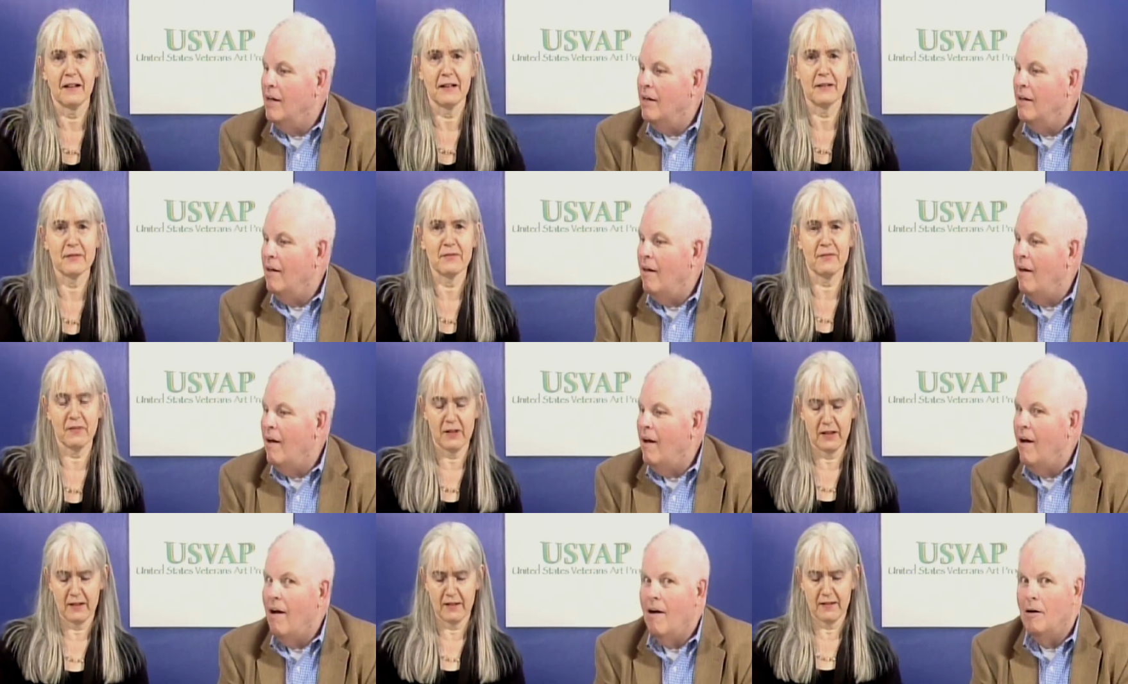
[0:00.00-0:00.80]
Speaker 1: of
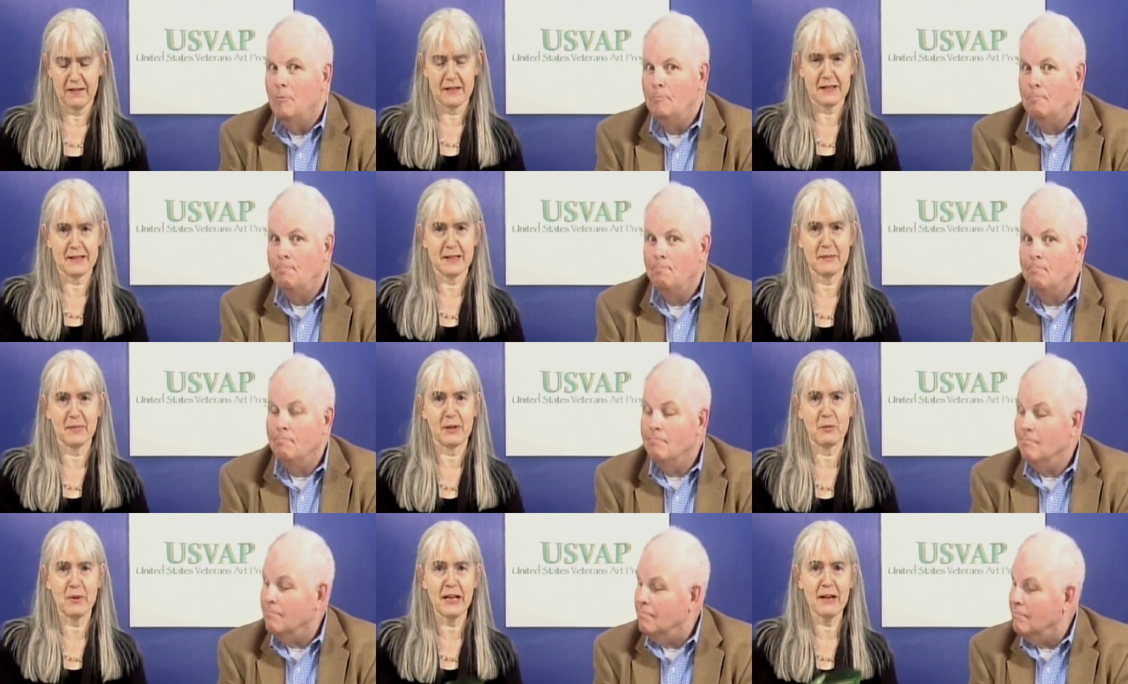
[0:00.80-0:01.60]

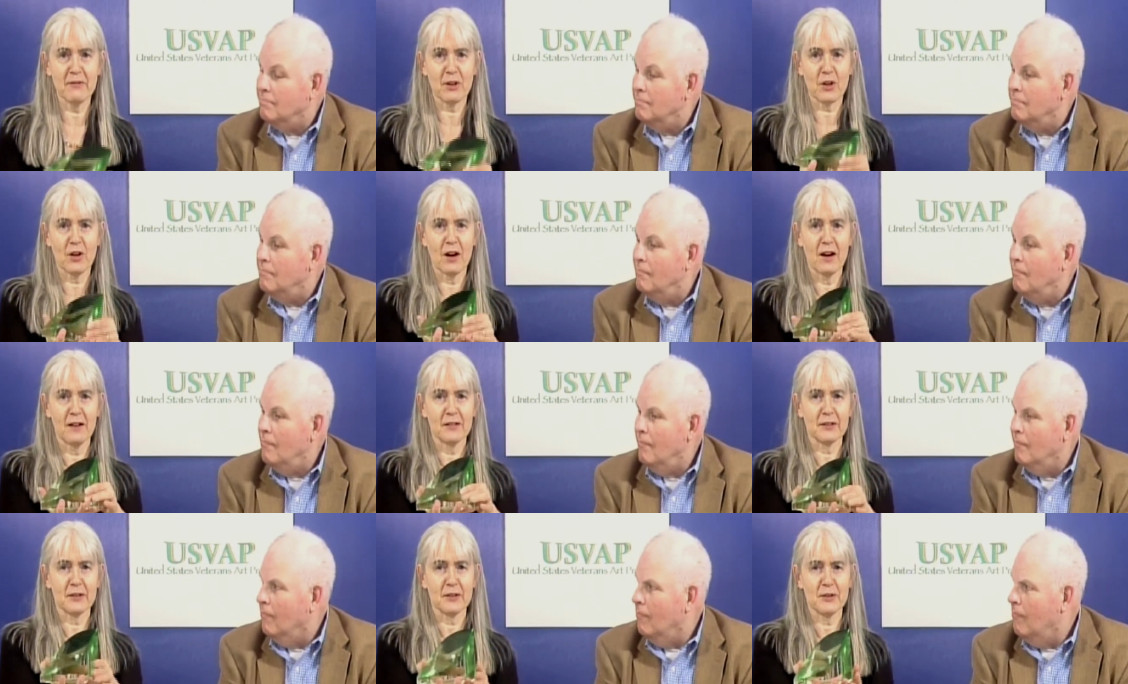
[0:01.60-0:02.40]
something. We have a
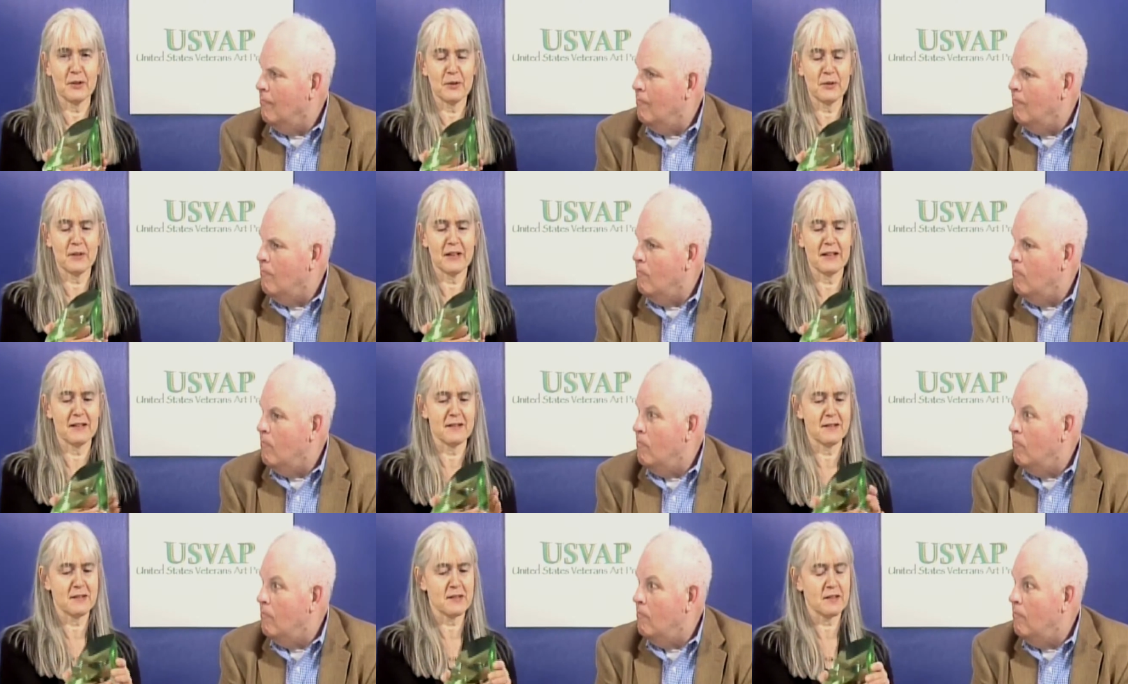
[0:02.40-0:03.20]
caller who
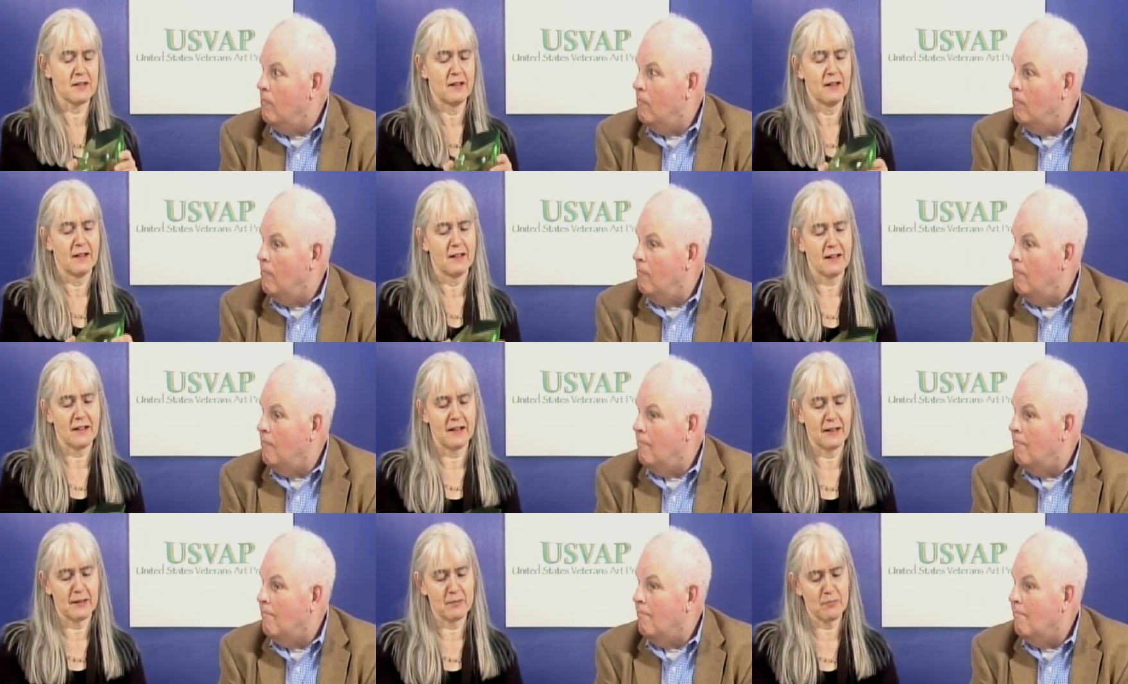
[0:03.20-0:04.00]
is
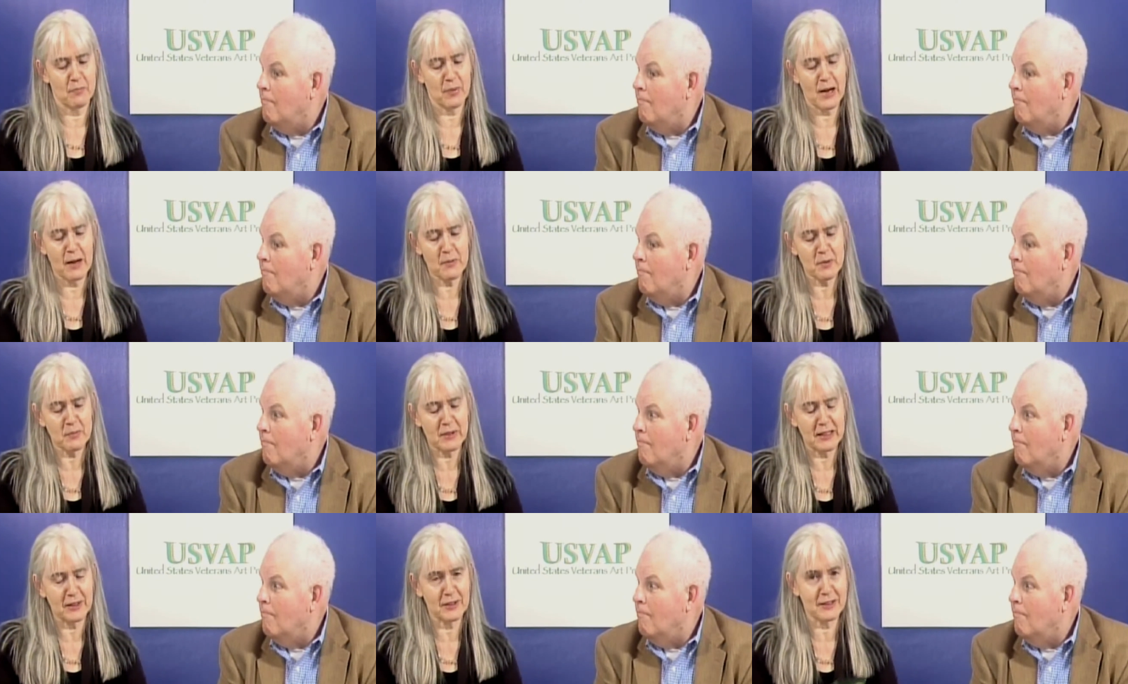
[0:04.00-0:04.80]

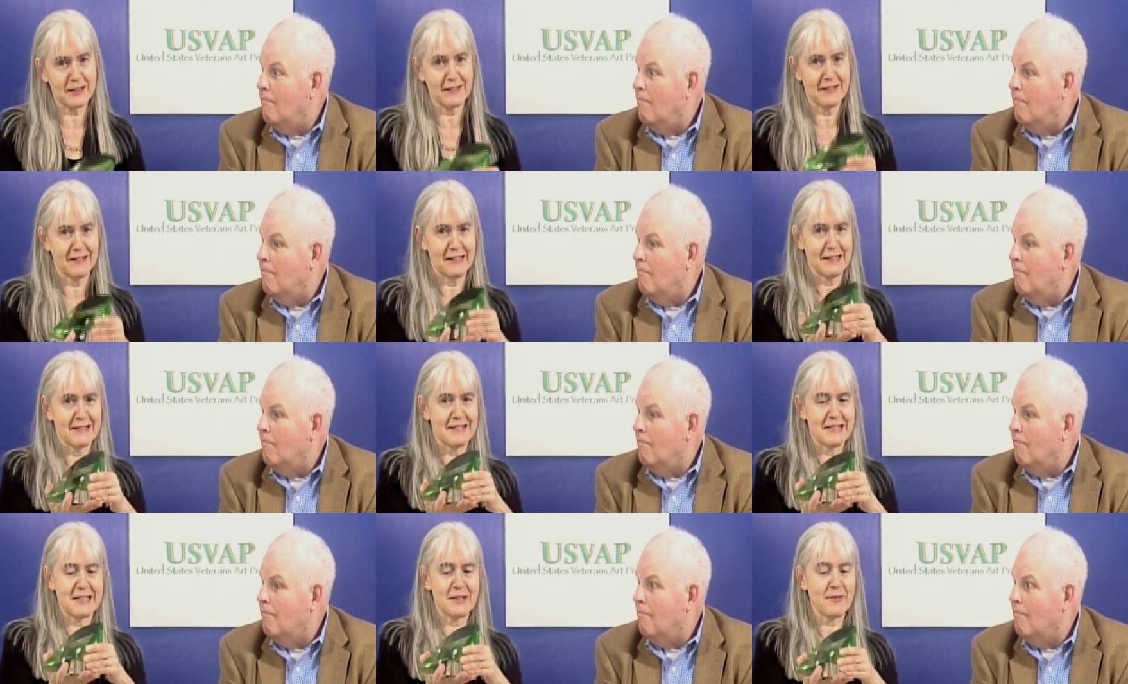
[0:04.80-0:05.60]
probably going to
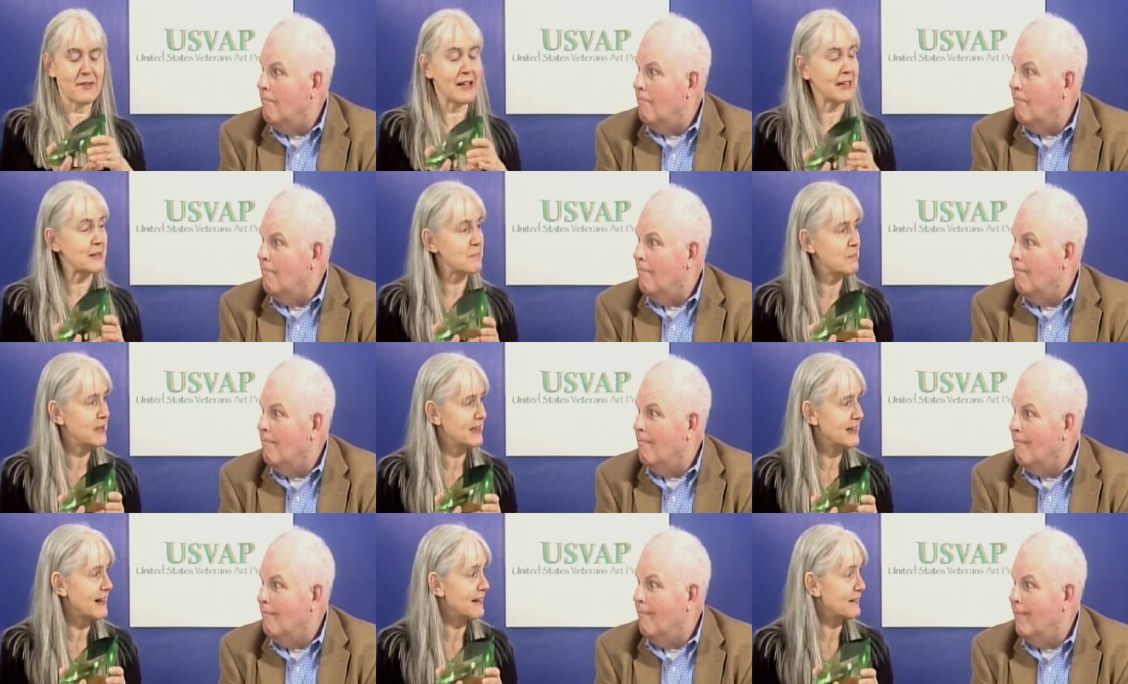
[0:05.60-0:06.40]
see if they can
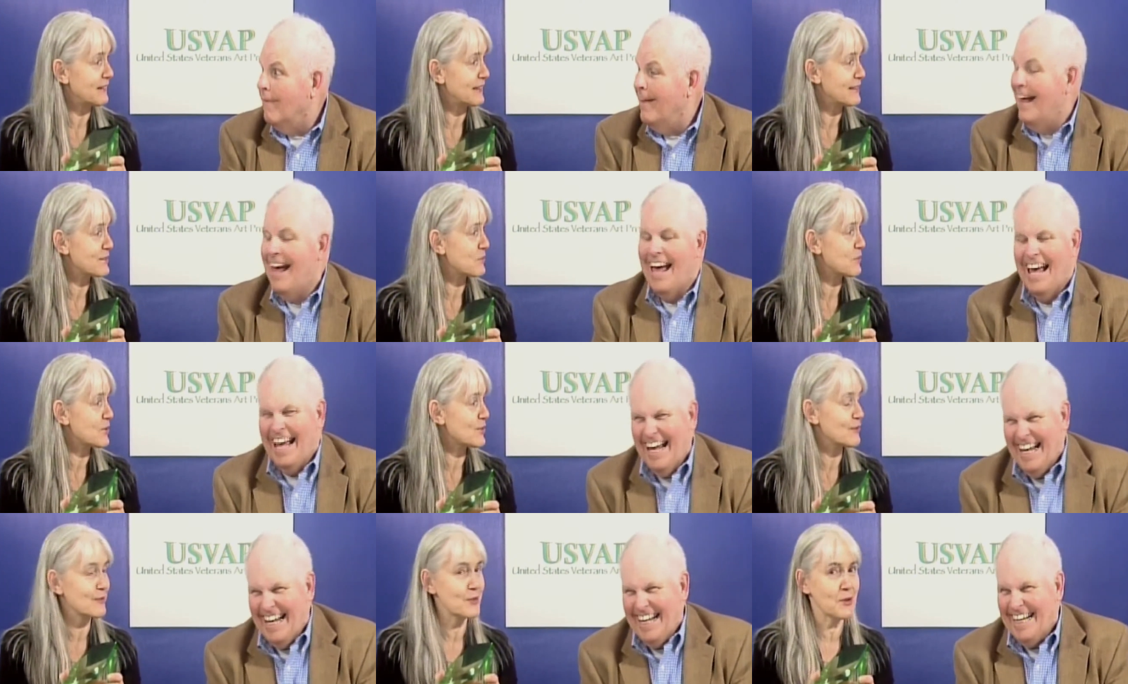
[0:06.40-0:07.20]
bid on this,
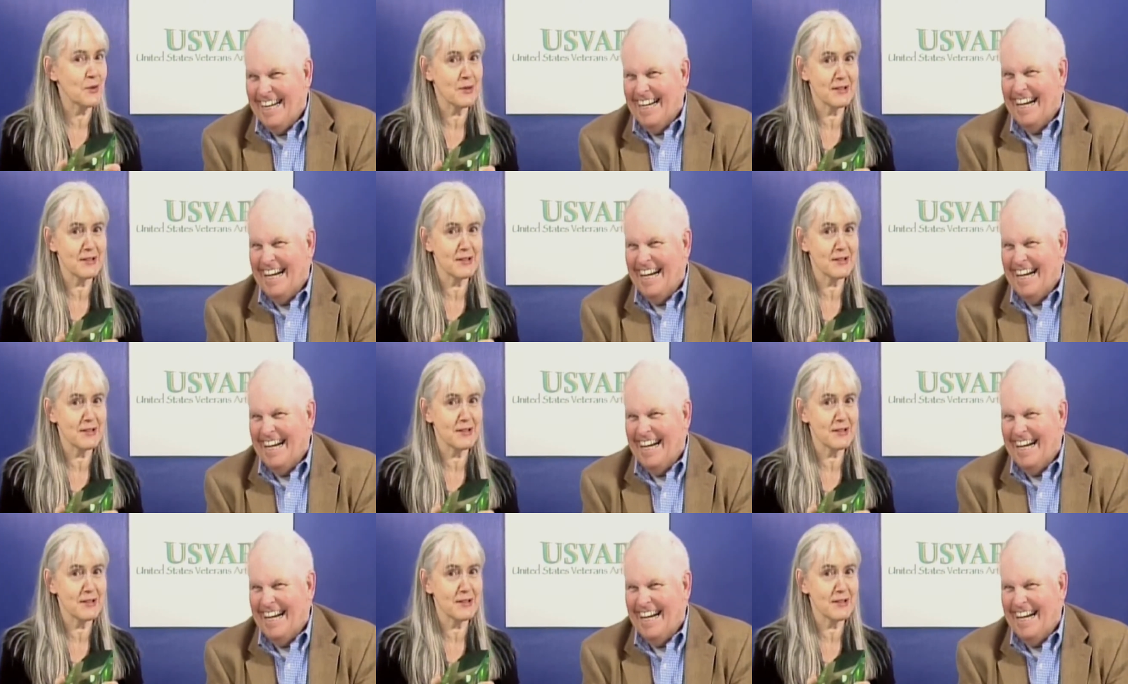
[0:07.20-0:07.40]
which of